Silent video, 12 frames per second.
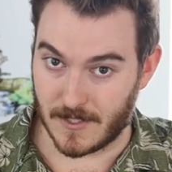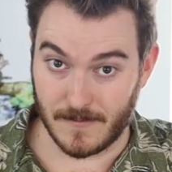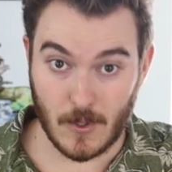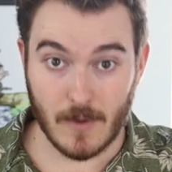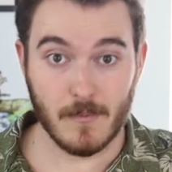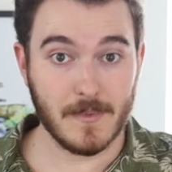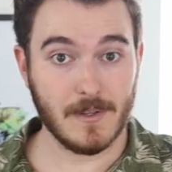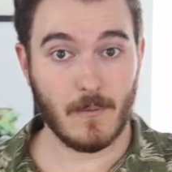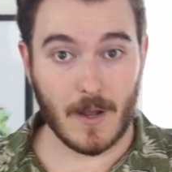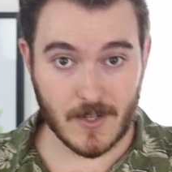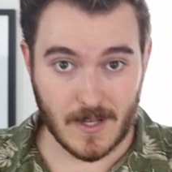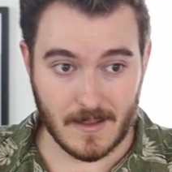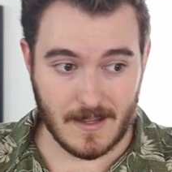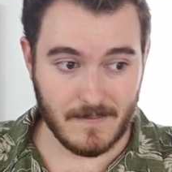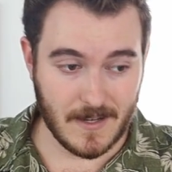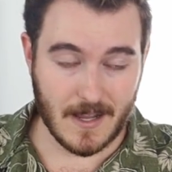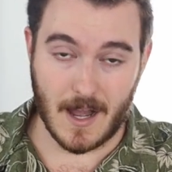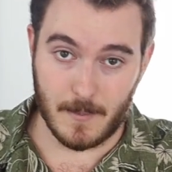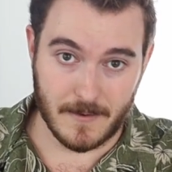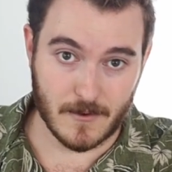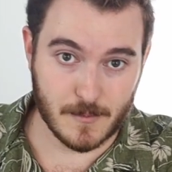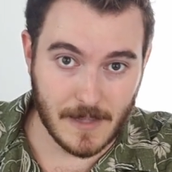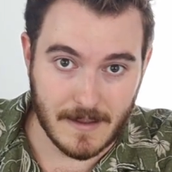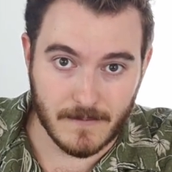If you haven't been watching the NVIDIA Omniverse
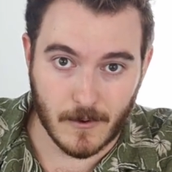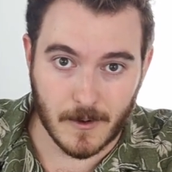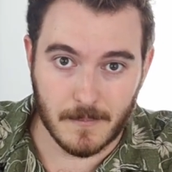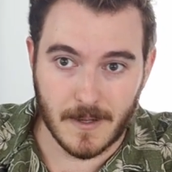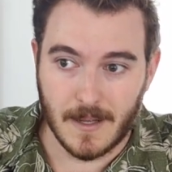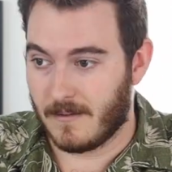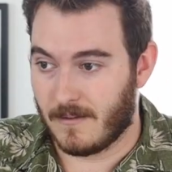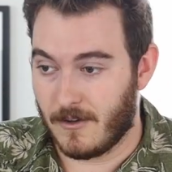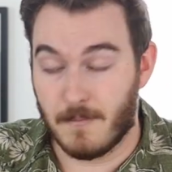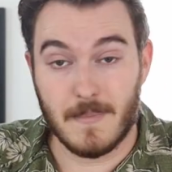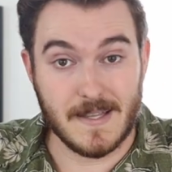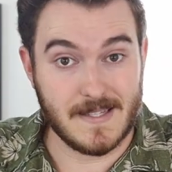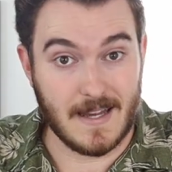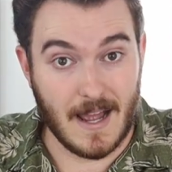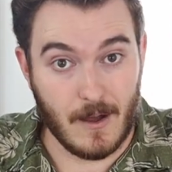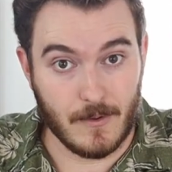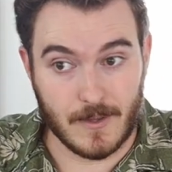platform, you're missing out.